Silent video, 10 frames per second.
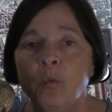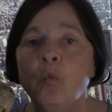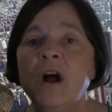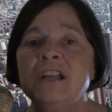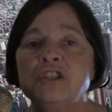
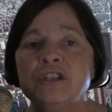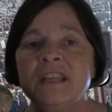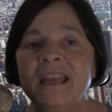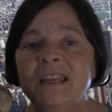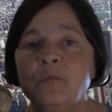But why
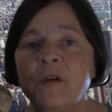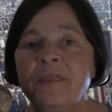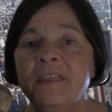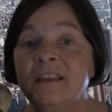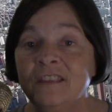should
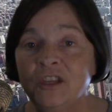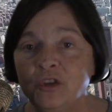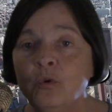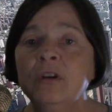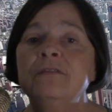anyone think
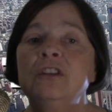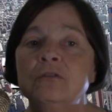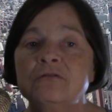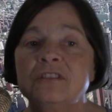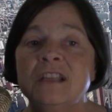that your
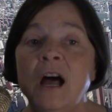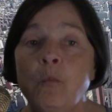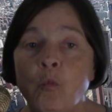views